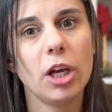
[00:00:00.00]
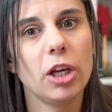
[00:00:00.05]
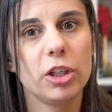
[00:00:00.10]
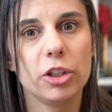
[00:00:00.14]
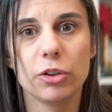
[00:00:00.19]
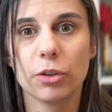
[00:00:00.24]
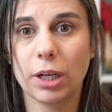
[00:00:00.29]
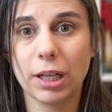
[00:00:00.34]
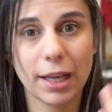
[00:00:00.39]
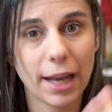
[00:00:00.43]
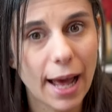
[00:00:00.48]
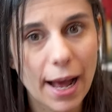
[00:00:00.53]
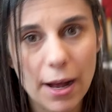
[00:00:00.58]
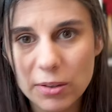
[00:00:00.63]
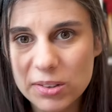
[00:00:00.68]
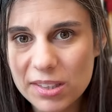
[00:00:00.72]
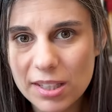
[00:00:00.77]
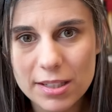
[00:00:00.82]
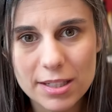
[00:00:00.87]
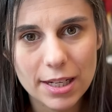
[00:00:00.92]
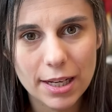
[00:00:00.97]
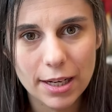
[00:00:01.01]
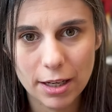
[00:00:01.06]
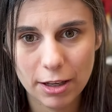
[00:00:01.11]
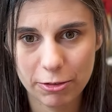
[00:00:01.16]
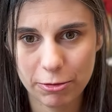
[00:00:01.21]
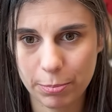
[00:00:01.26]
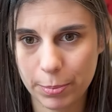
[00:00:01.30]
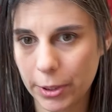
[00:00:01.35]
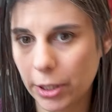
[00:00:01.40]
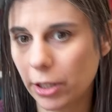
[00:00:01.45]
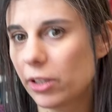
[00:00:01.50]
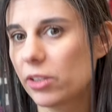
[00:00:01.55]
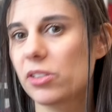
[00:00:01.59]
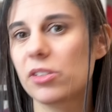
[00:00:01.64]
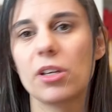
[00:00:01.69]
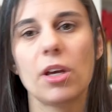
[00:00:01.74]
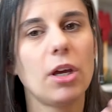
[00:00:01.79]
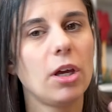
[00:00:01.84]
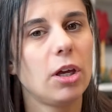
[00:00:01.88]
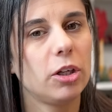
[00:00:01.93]
You're allowed to DNF
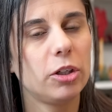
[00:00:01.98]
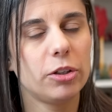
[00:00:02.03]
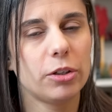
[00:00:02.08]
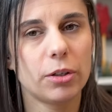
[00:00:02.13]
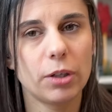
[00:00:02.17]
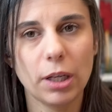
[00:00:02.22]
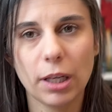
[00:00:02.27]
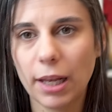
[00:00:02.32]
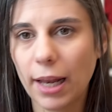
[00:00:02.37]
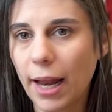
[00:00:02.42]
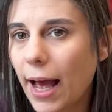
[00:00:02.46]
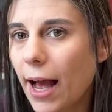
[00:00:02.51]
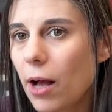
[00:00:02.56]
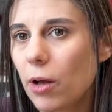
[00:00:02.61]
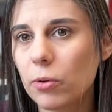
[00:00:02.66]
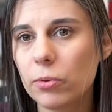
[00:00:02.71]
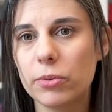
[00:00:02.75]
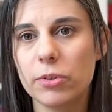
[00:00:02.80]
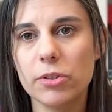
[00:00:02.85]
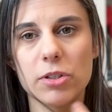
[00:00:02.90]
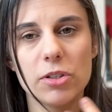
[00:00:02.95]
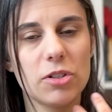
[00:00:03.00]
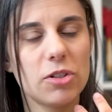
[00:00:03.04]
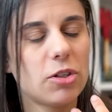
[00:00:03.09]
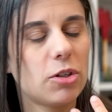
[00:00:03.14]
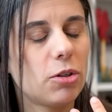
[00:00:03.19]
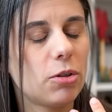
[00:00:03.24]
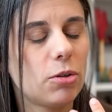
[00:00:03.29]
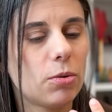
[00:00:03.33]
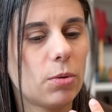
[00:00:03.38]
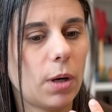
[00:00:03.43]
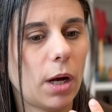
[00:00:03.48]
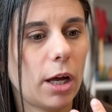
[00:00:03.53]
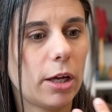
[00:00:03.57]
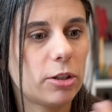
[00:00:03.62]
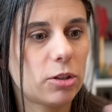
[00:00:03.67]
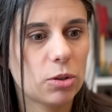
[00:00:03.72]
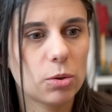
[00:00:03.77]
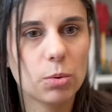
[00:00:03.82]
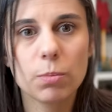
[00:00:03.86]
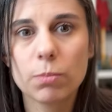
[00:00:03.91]
books. You're allowed to
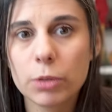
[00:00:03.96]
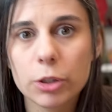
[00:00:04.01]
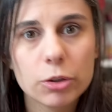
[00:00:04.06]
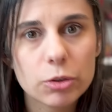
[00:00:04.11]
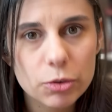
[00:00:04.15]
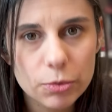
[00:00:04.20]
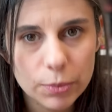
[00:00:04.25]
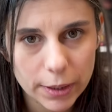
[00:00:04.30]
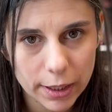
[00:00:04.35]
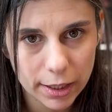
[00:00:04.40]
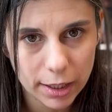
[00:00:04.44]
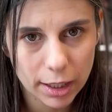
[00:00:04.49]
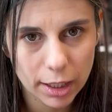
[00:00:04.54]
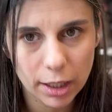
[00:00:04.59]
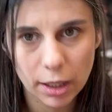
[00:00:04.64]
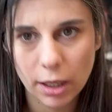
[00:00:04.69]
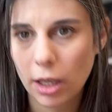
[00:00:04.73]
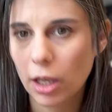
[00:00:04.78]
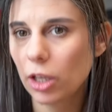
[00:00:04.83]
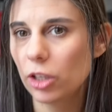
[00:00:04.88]
do mood reading.